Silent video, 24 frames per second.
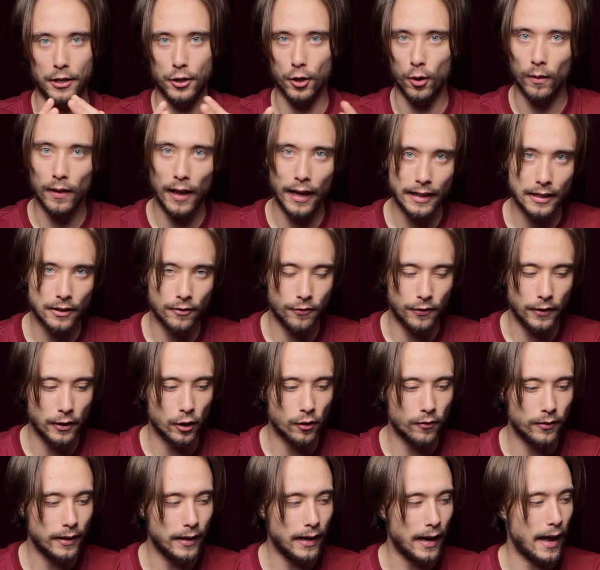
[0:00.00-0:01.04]
I don't like the
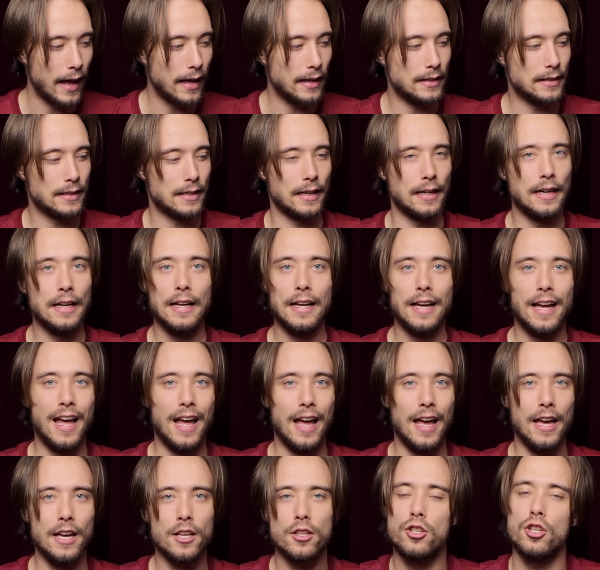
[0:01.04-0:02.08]
feel of it, and
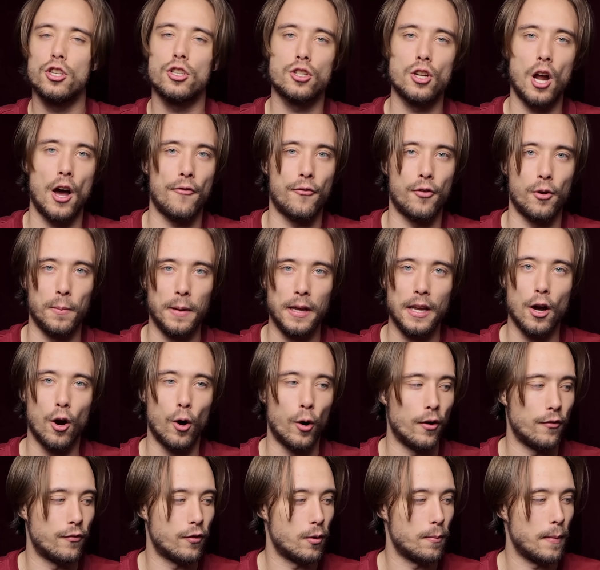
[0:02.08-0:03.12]
it's just not for
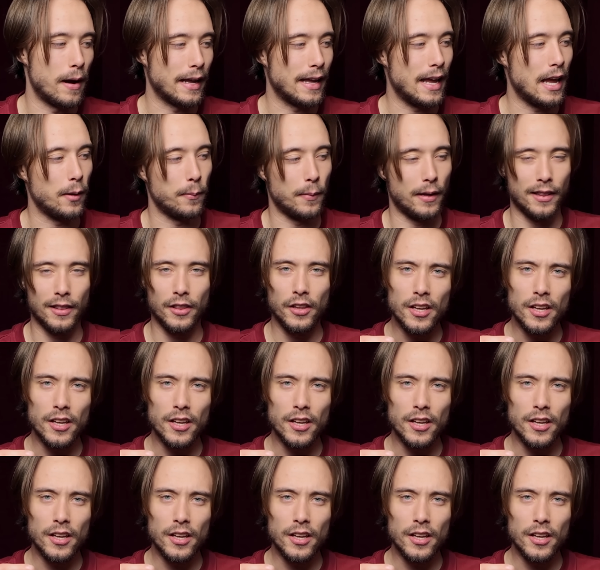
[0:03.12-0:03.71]
me or for my game.